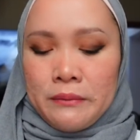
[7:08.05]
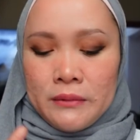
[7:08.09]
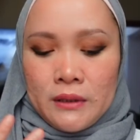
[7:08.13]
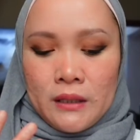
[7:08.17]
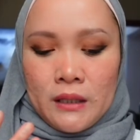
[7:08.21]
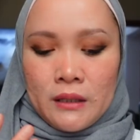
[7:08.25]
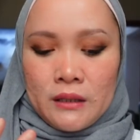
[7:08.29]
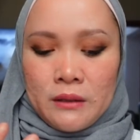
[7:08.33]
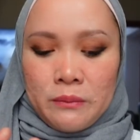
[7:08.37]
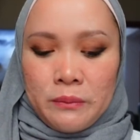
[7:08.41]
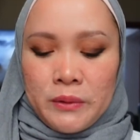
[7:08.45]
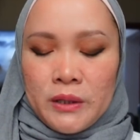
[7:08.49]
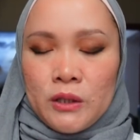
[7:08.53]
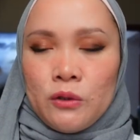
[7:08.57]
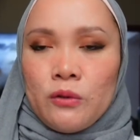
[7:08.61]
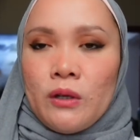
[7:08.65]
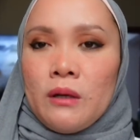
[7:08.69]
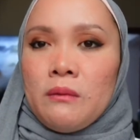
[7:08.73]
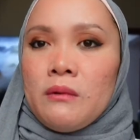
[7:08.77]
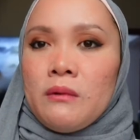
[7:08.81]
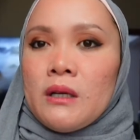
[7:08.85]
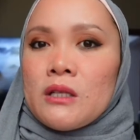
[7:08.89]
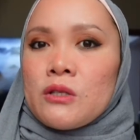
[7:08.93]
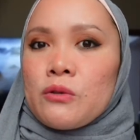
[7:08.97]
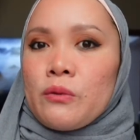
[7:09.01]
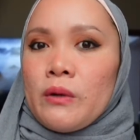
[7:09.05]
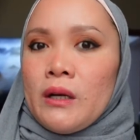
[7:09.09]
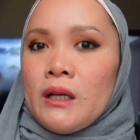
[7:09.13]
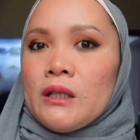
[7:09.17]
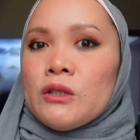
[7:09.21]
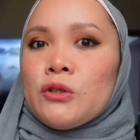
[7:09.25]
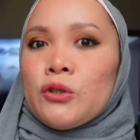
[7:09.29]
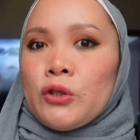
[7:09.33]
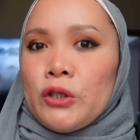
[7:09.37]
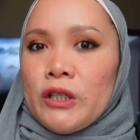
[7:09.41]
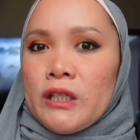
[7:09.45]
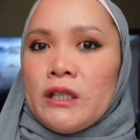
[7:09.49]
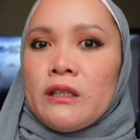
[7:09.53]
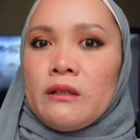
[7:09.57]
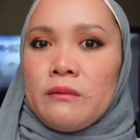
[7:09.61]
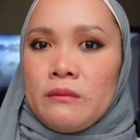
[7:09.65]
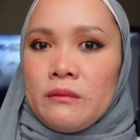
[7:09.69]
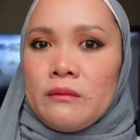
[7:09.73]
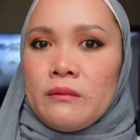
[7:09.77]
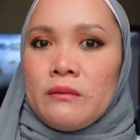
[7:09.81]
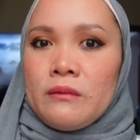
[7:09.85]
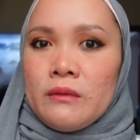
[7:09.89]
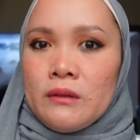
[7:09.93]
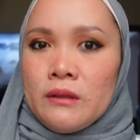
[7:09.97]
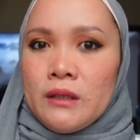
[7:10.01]
take the B12 as well during
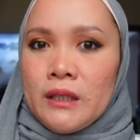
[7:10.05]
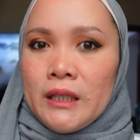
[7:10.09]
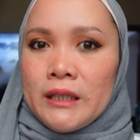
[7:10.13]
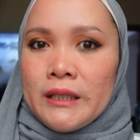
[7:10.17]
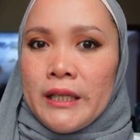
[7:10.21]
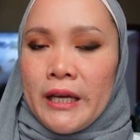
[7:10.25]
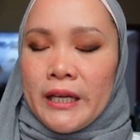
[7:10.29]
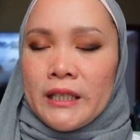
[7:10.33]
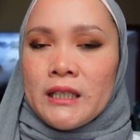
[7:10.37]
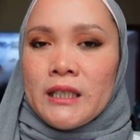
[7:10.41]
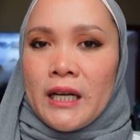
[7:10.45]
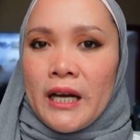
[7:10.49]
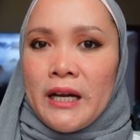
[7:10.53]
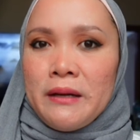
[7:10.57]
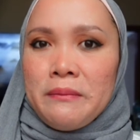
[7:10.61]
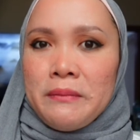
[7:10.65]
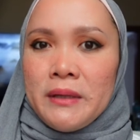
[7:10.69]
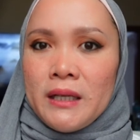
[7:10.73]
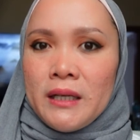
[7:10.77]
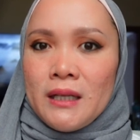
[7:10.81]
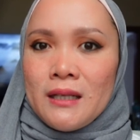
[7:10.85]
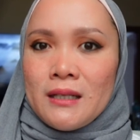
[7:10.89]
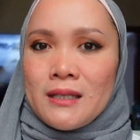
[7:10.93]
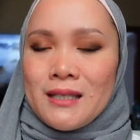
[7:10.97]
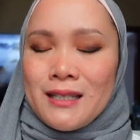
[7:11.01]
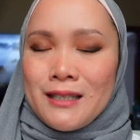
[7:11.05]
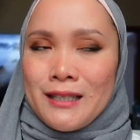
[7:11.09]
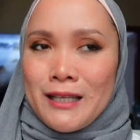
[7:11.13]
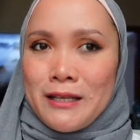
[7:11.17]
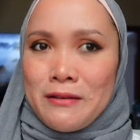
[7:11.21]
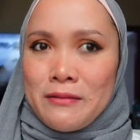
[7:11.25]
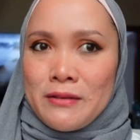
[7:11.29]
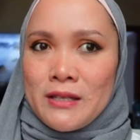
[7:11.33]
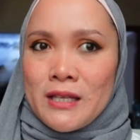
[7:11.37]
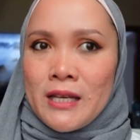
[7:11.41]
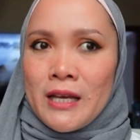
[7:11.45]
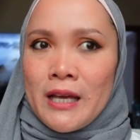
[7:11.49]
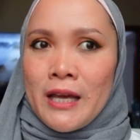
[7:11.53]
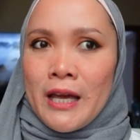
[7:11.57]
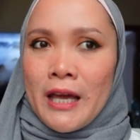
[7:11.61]
the daytime, because it gives,